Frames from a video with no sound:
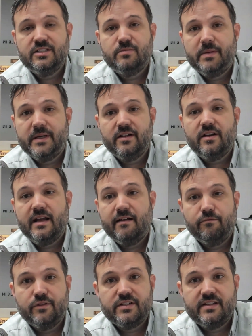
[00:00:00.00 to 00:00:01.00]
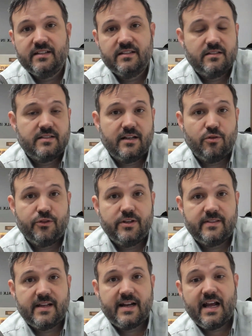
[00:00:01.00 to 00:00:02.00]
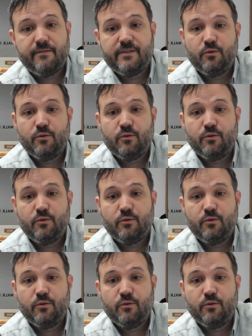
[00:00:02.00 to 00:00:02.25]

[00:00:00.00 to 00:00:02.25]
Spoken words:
spend every single thing they'd have.